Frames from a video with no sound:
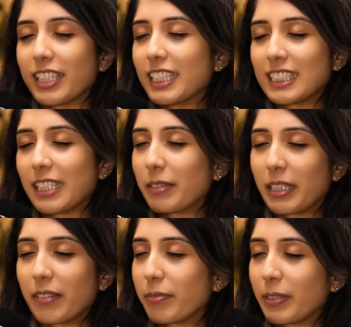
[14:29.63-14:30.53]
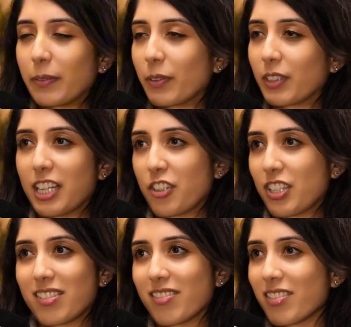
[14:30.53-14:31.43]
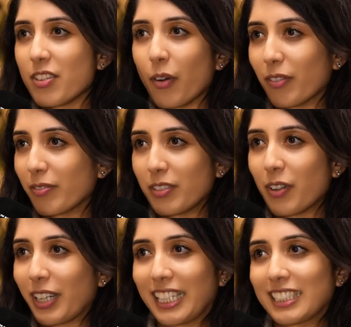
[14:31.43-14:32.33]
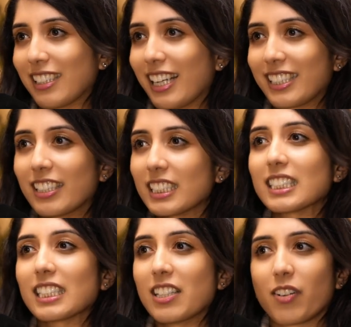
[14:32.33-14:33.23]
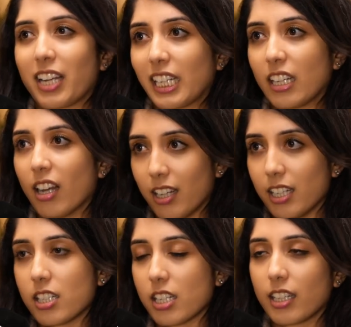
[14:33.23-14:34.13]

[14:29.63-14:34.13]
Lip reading: There's so many people that are just not getting a diagnosis and not getting heard.